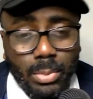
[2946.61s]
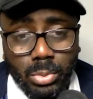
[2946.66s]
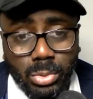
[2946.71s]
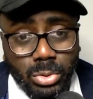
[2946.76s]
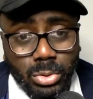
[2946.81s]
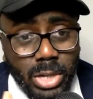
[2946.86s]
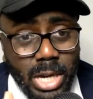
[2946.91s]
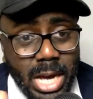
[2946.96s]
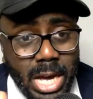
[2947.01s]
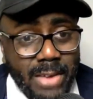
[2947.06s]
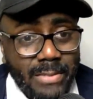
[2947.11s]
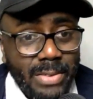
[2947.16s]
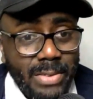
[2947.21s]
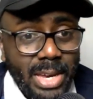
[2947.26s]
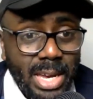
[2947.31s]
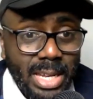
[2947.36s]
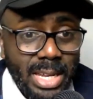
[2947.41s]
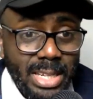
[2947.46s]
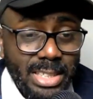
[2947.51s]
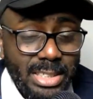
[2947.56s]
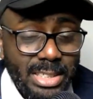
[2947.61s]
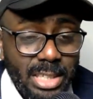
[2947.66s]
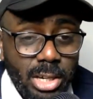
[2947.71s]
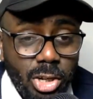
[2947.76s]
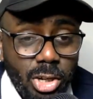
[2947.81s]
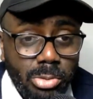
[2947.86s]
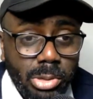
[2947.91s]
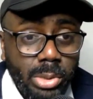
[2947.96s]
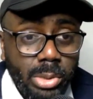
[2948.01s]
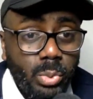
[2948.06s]
Do you have any
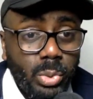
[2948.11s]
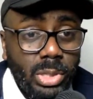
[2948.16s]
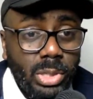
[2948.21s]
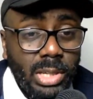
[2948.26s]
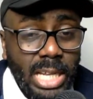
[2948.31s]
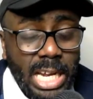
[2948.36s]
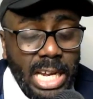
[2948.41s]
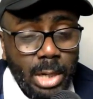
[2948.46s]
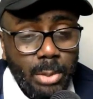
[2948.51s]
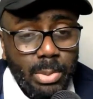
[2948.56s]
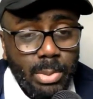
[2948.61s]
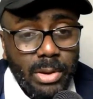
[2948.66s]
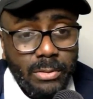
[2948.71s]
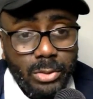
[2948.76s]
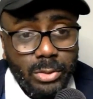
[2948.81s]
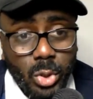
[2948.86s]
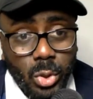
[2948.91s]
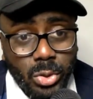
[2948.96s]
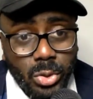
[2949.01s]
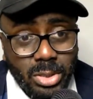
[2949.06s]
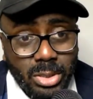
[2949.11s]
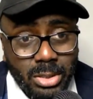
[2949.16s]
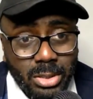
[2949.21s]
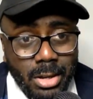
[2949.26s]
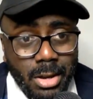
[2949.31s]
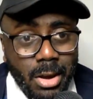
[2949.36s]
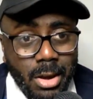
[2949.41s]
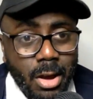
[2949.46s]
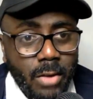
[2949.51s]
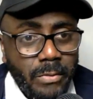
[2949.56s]
disagreement with the lineup I've chosen
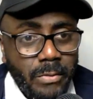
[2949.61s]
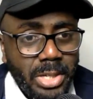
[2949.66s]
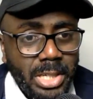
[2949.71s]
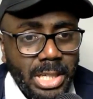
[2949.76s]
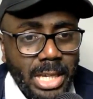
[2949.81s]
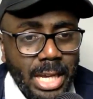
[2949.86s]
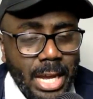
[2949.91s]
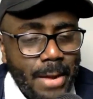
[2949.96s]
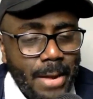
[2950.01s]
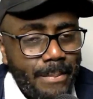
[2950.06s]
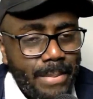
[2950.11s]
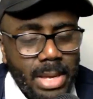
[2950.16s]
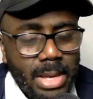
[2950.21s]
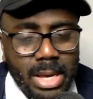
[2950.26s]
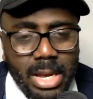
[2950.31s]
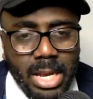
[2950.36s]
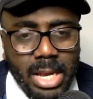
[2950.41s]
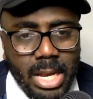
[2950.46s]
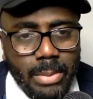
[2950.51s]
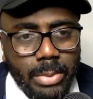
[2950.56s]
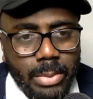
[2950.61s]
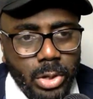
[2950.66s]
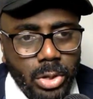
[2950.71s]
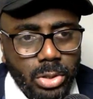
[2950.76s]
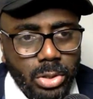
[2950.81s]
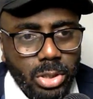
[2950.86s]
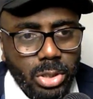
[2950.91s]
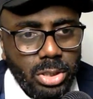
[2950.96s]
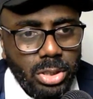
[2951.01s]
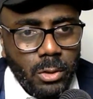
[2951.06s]
for the game? Let me know your
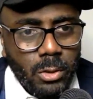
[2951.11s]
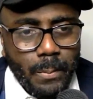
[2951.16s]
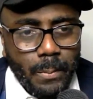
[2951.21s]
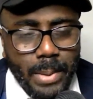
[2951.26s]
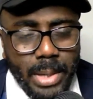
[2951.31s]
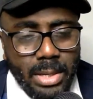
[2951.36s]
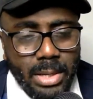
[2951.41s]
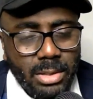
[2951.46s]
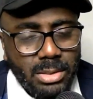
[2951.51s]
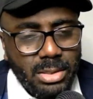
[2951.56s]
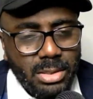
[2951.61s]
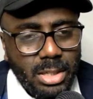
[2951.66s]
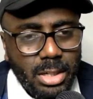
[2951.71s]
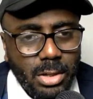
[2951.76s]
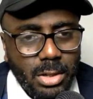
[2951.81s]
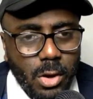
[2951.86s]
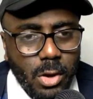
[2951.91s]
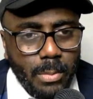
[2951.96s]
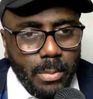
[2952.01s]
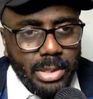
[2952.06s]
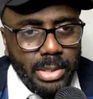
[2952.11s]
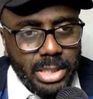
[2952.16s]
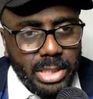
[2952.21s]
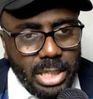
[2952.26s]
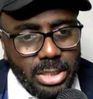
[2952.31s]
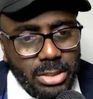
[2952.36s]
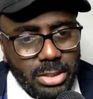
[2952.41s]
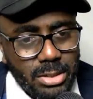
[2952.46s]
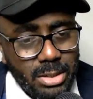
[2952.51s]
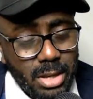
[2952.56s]
thoughts and opinions in the comment
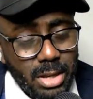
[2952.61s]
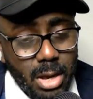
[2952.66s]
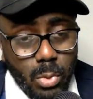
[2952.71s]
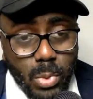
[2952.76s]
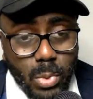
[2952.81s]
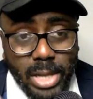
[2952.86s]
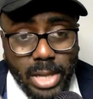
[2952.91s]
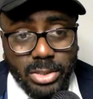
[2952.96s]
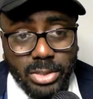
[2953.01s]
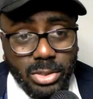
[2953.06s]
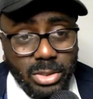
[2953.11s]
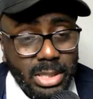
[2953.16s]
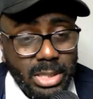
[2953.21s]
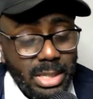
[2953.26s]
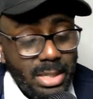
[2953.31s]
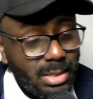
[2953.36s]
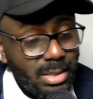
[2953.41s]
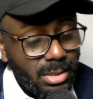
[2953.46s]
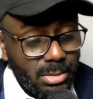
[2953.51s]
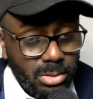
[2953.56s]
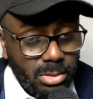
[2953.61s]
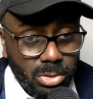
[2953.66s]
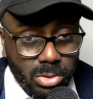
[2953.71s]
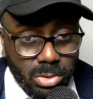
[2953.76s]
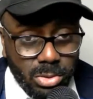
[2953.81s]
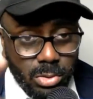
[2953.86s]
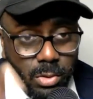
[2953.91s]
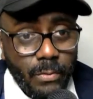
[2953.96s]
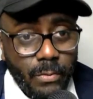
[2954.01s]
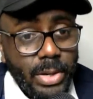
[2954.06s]
section. And whilst you're here,
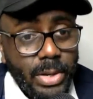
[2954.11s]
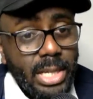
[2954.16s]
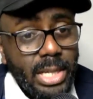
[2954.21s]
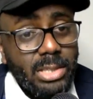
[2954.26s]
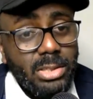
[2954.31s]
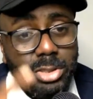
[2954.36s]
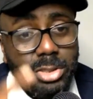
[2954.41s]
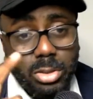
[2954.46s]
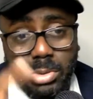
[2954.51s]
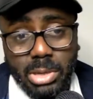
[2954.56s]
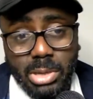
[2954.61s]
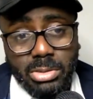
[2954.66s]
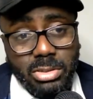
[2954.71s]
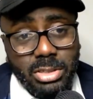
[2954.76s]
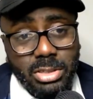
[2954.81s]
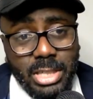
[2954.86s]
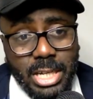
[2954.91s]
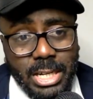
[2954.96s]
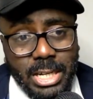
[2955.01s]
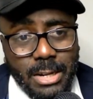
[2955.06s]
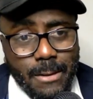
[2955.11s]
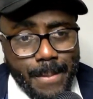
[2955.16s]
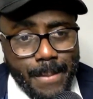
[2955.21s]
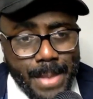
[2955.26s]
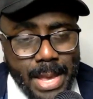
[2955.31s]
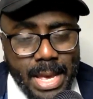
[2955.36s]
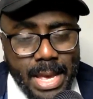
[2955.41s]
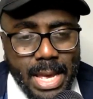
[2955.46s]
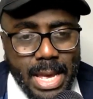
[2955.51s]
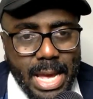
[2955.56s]
don't forget to subscribe to the channel.
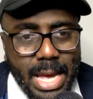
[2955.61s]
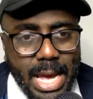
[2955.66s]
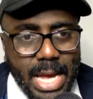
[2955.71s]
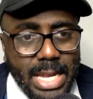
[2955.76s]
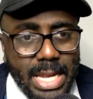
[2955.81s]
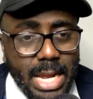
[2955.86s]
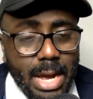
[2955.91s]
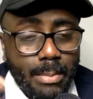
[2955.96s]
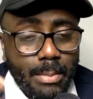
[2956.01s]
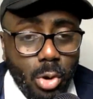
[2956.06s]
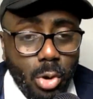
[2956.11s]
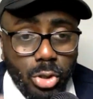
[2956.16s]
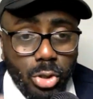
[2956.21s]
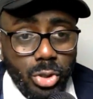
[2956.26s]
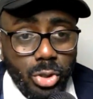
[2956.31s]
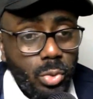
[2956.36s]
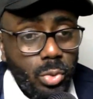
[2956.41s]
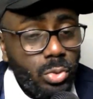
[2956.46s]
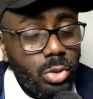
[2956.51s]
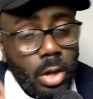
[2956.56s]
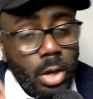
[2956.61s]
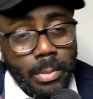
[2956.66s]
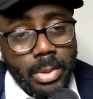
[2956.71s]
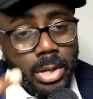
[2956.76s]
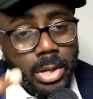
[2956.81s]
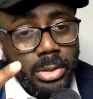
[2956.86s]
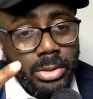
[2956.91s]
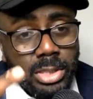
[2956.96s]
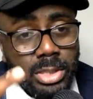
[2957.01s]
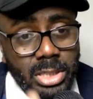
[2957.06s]
And there are more shows coming
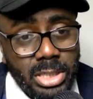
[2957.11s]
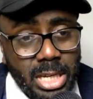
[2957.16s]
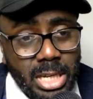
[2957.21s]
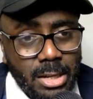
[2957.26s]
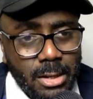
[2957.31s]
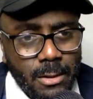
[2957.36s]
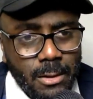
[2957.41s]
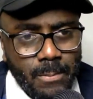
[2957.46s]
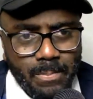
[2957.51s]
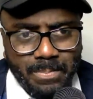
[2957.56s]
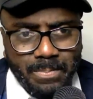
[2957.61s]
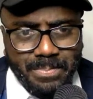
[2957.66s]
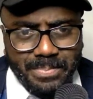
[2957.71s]
on this channel.